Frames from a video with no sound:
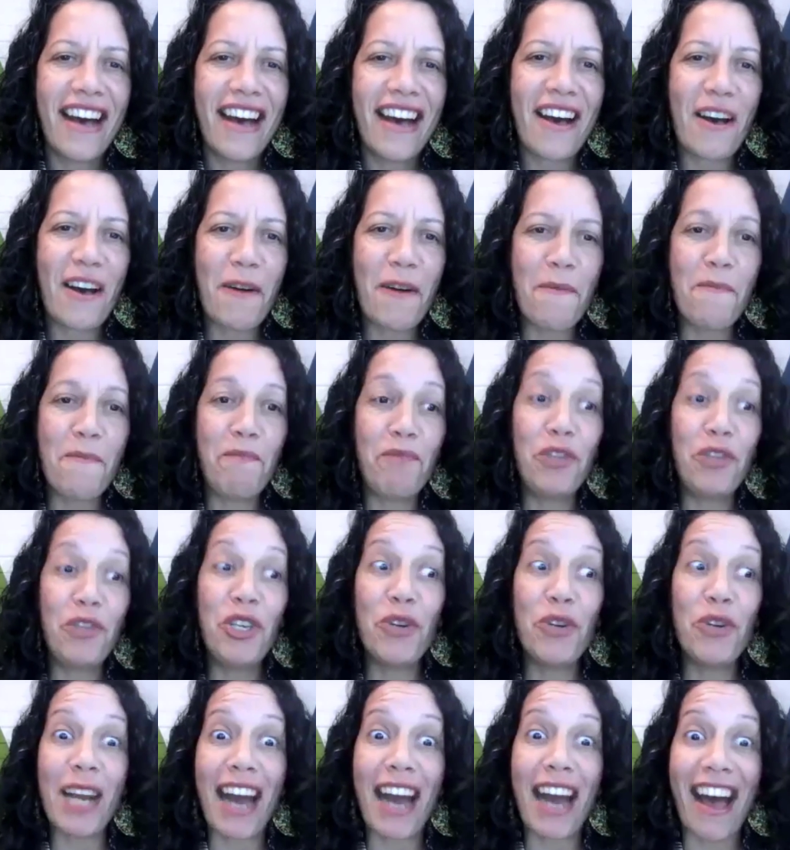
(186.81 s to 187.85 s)
Um,
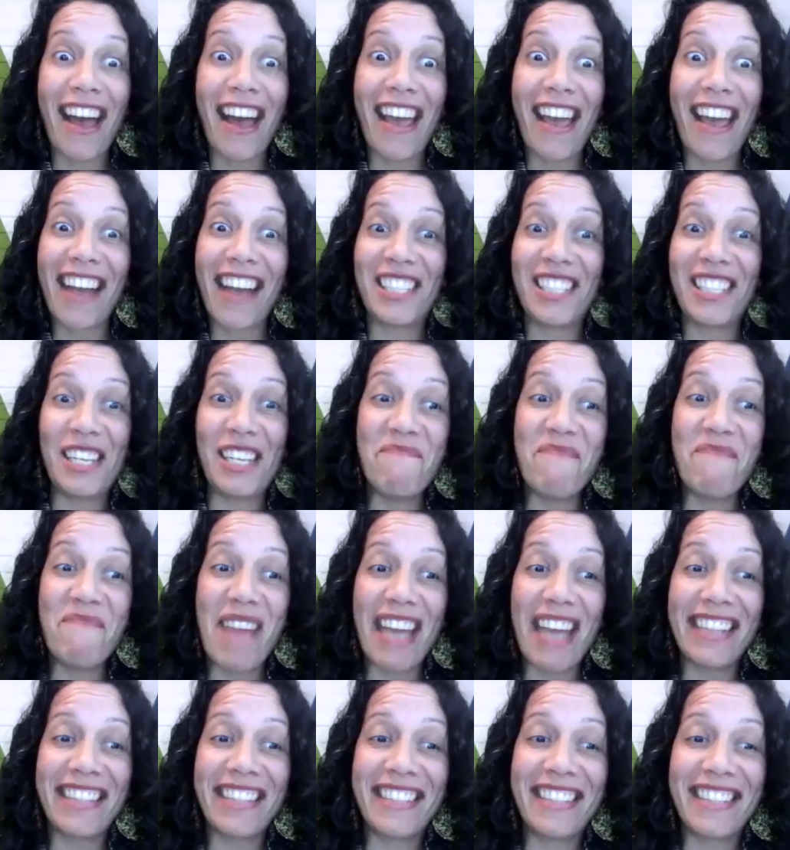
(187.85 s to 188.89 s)
you and I actually
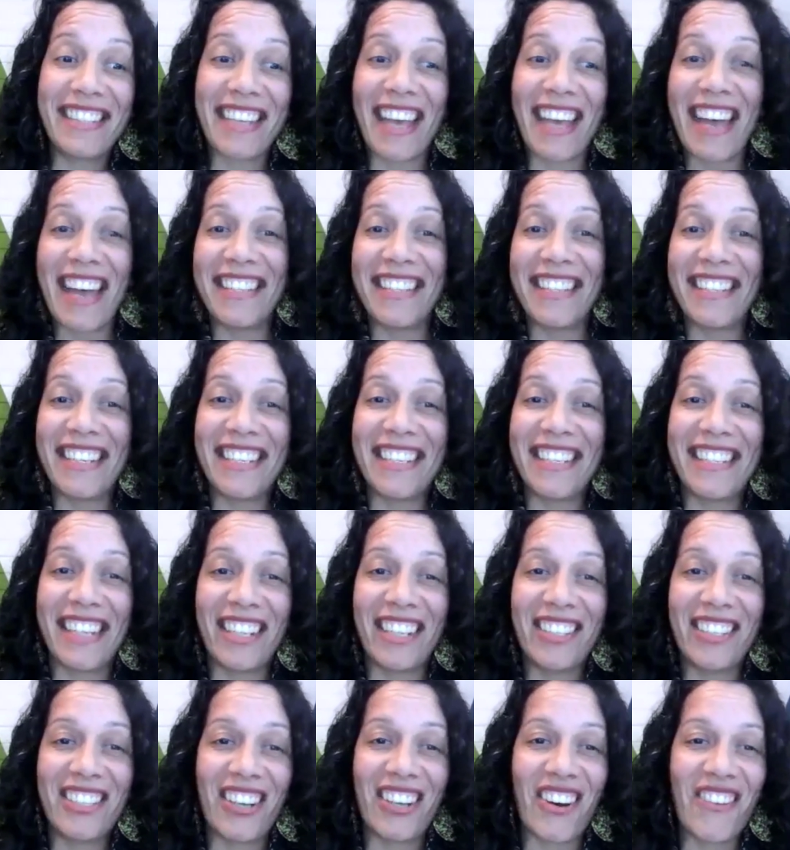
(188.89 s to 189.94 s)
met as a
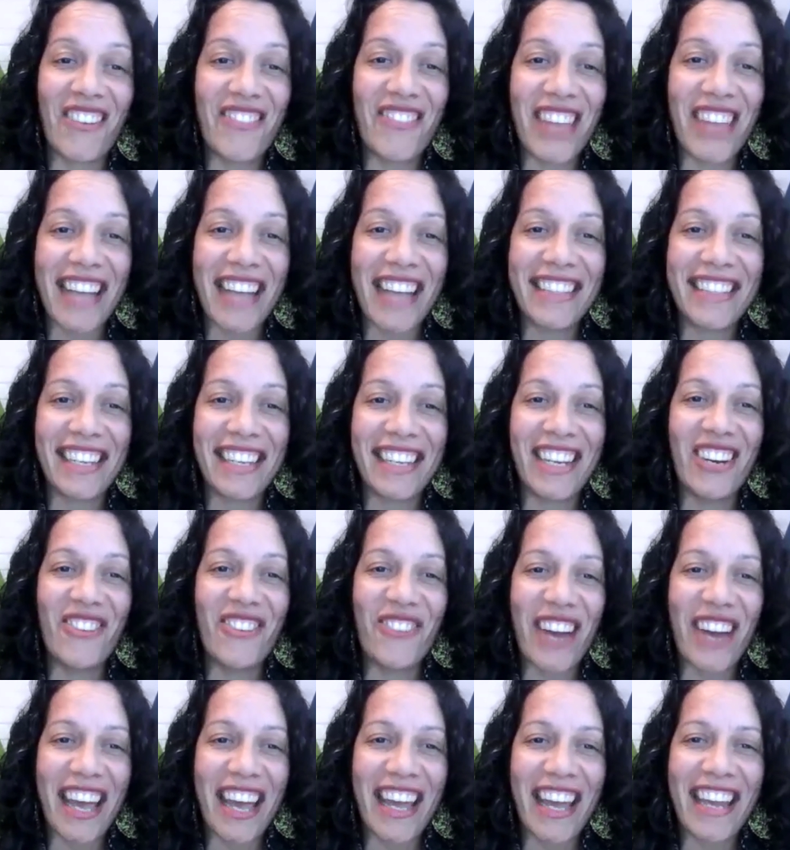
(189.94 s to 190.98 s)
result of that in a
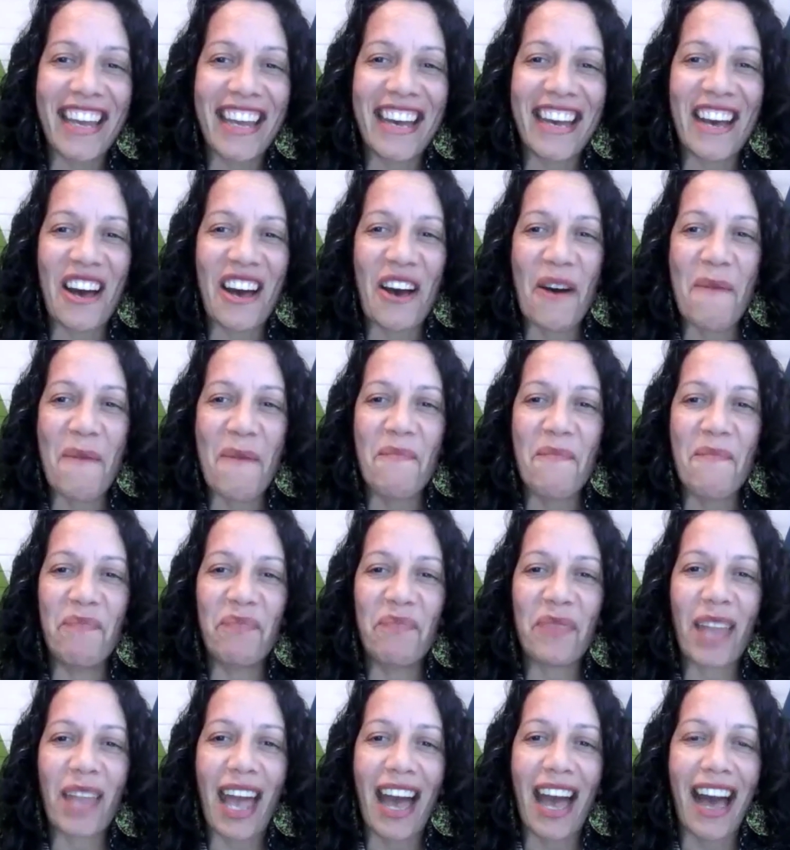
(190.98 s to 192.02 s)
way.
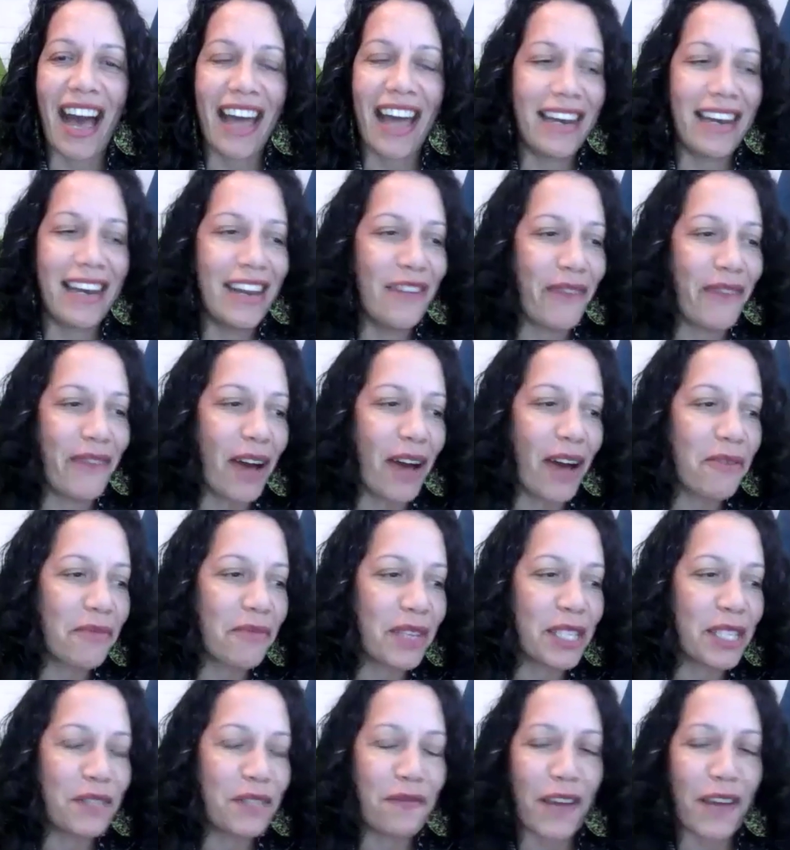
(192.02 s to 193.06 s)
Um, I live out
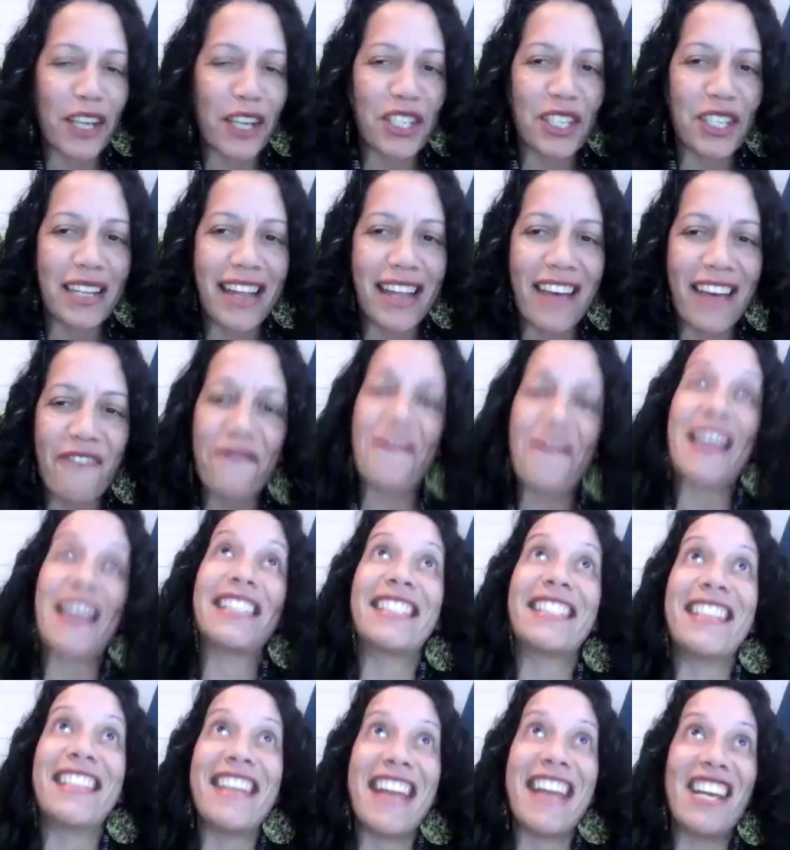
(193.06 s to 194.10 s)
this fashion
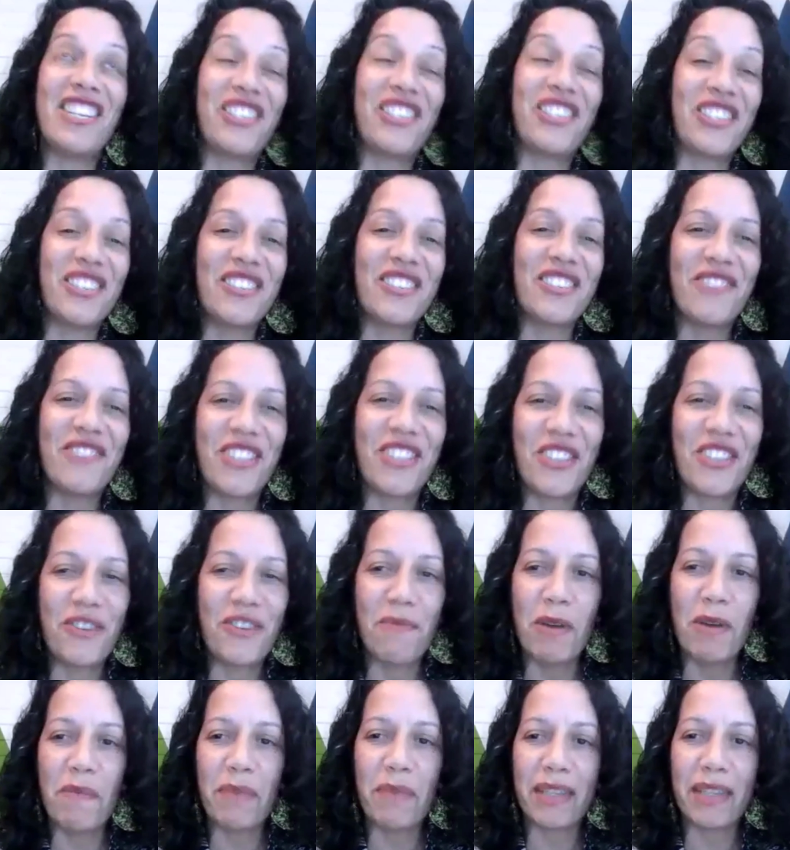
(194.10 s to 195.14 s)
fascination with
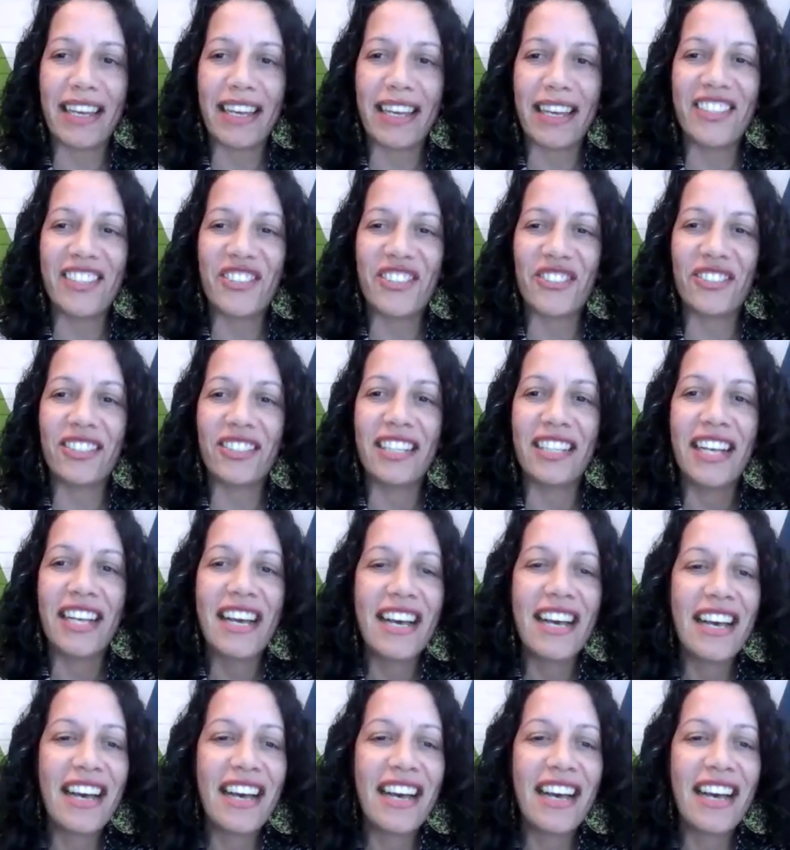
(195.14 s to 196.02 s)
human potential.